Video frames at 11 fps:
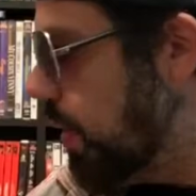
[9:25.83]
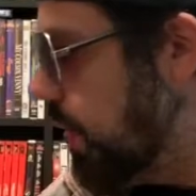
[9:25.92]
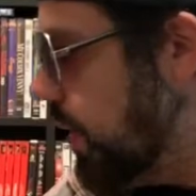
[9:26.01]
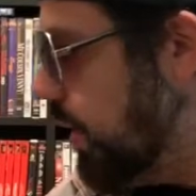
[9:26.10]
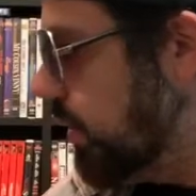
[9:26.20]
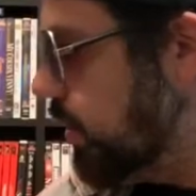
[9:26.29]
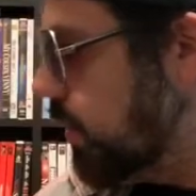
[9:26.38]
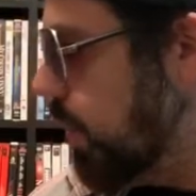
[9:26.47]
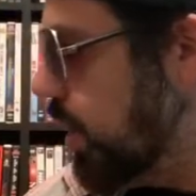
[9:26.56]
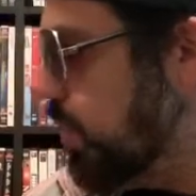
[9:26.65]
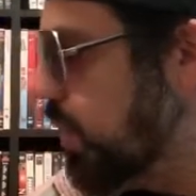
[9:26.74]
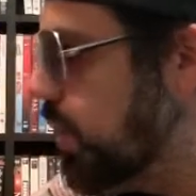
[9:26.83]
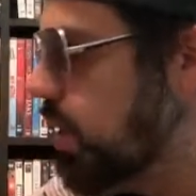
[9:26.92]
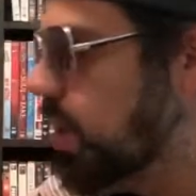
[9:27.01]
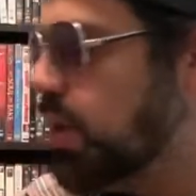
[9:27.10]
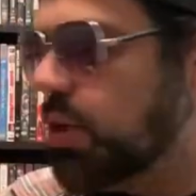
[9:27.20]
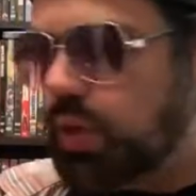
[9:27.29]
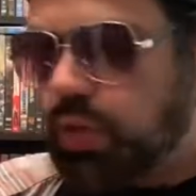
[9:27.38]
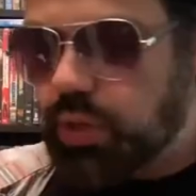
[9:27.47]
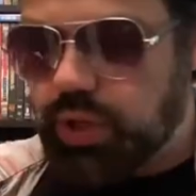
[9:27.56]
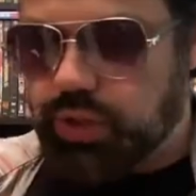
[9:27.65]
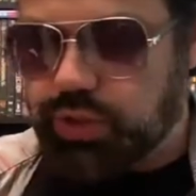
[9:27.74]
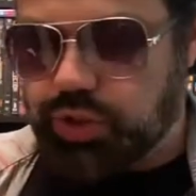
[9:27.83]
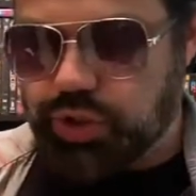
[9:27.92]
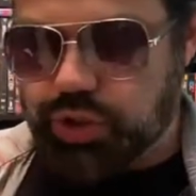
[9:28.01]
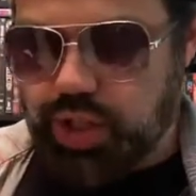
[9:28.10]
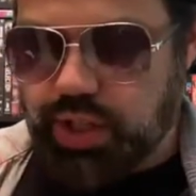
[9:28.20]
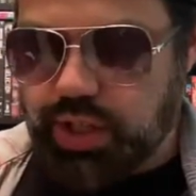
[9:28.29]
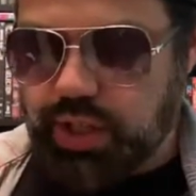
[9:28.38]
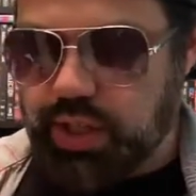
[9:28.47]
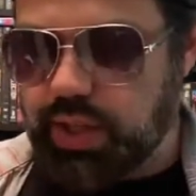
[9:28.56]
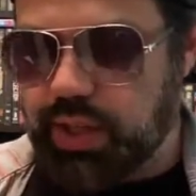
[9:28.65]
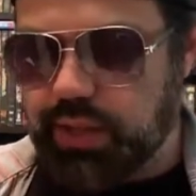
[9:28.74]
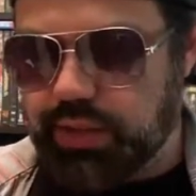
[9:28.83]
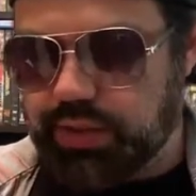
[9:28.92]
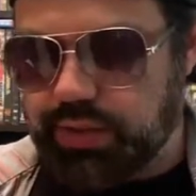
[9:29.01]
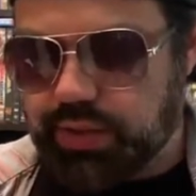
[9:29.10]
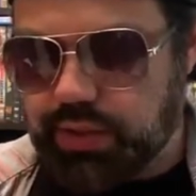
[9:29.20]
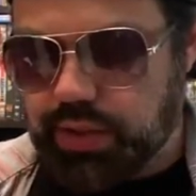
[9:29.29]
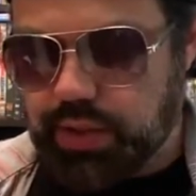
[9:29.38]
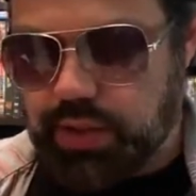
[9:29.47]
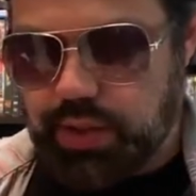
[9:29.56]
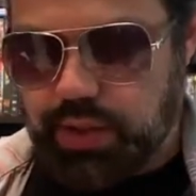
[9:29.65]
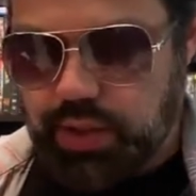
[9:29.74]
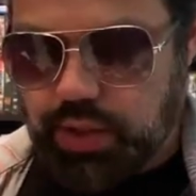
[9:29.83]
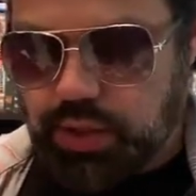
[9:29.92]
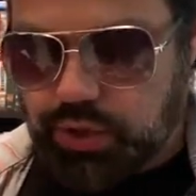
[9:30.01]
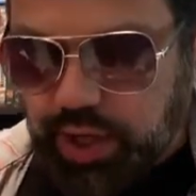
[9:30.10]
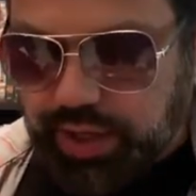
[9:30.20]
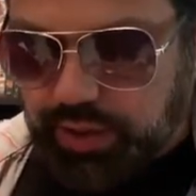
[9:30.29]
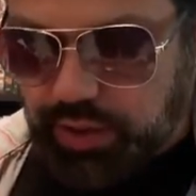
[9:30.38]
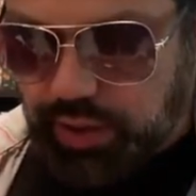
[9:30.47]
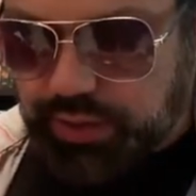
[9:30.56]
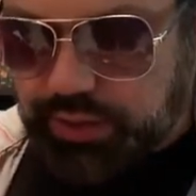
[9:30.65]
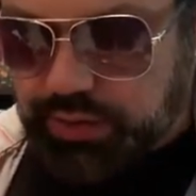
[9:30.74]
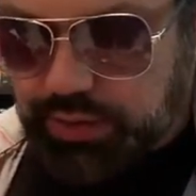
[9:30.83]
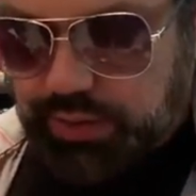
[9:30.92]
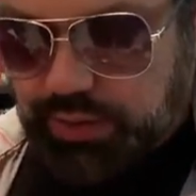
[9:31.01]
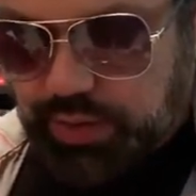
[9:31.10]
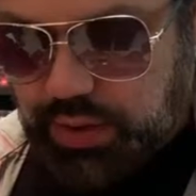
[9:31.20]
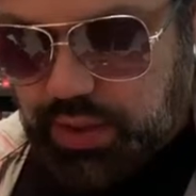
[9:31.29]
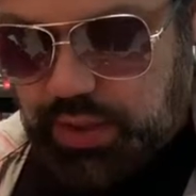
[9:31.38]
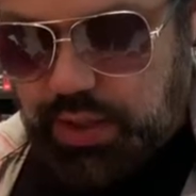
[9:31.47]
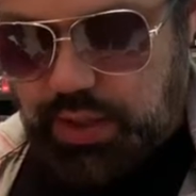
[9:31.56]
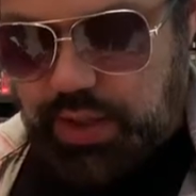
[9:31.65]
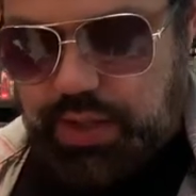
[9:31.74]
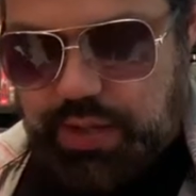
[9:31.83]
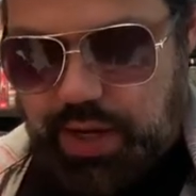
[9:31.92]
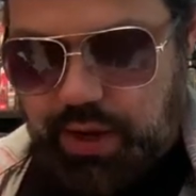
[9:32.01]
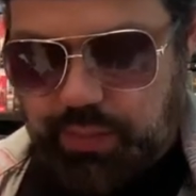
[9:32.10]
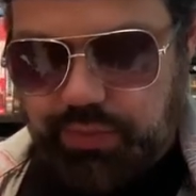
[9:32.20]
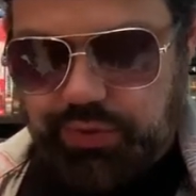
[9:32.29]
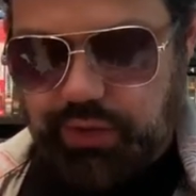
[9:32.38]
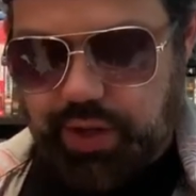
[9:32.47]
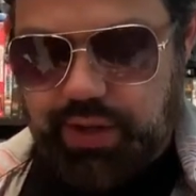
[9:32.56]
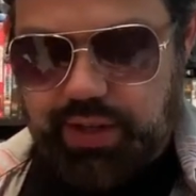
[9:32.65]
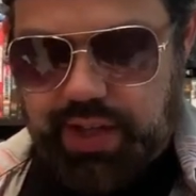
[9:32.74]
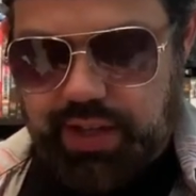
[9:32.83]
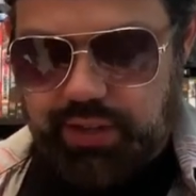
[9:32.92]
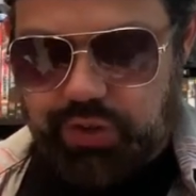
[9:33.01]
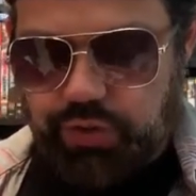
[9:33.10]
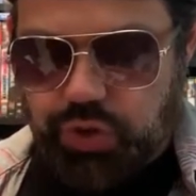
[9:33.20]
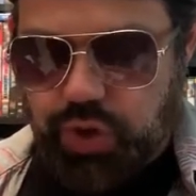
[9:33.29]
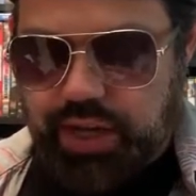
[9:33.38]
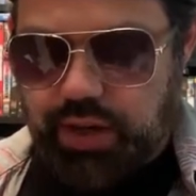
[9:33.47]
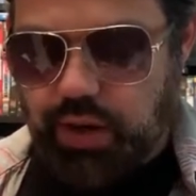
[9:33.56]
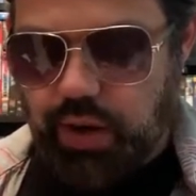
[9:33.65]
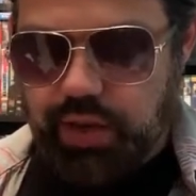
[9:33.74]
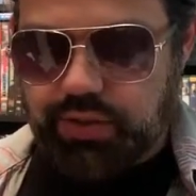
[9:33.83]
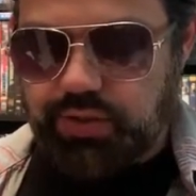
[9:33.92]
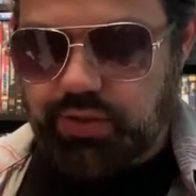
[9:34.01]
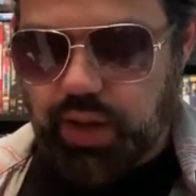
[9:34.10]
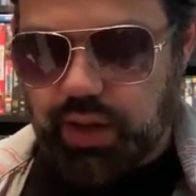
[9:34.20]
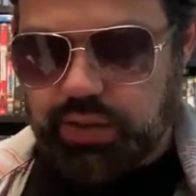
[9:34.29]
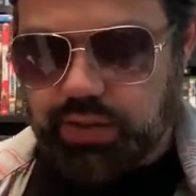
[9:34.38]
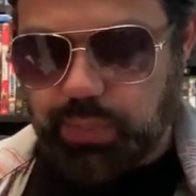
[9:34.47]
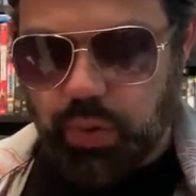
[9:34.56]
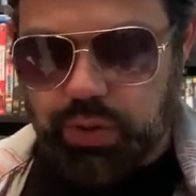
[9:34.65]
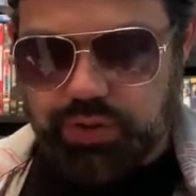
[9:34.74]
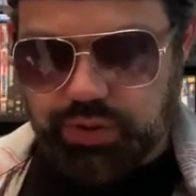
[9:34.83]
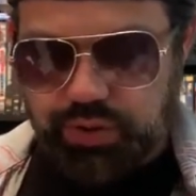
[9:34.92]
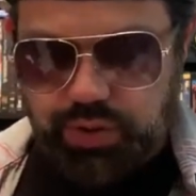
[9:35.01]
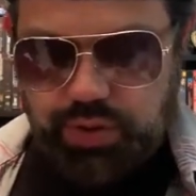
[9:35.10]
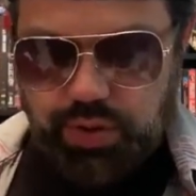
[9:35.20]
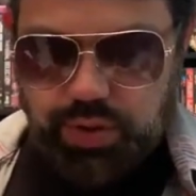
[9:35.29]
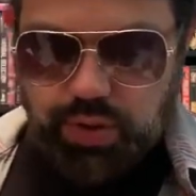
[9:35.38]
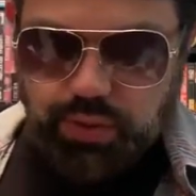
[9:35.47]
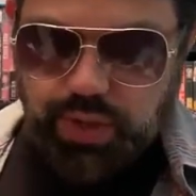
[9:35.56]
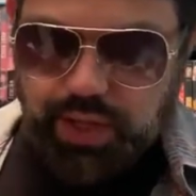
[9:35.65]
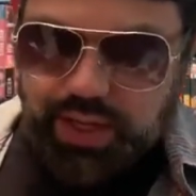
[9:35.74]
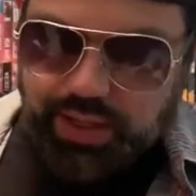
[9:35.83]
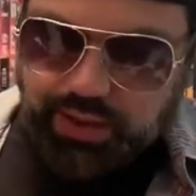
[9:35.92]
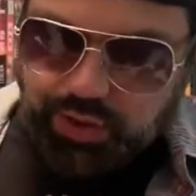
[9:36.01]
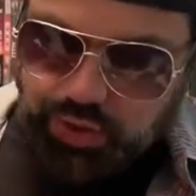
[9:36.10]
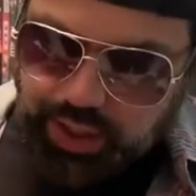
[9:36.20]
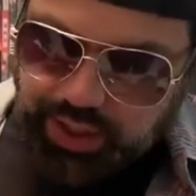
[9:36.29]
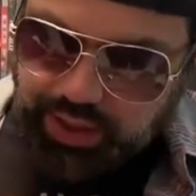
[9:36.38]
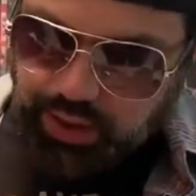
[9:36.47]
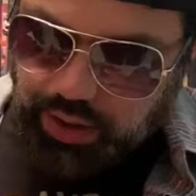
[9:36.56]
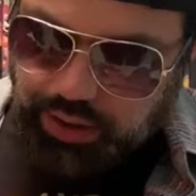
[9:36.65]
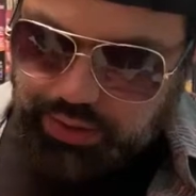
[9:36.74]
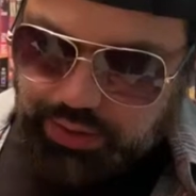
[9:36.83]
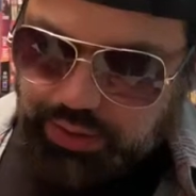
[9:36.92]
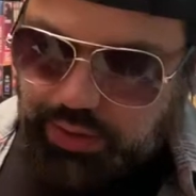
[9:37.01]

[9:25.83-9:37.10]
this baby, which is trading cards. Now I'm starting to get into trading cards, non-sports related trading cards.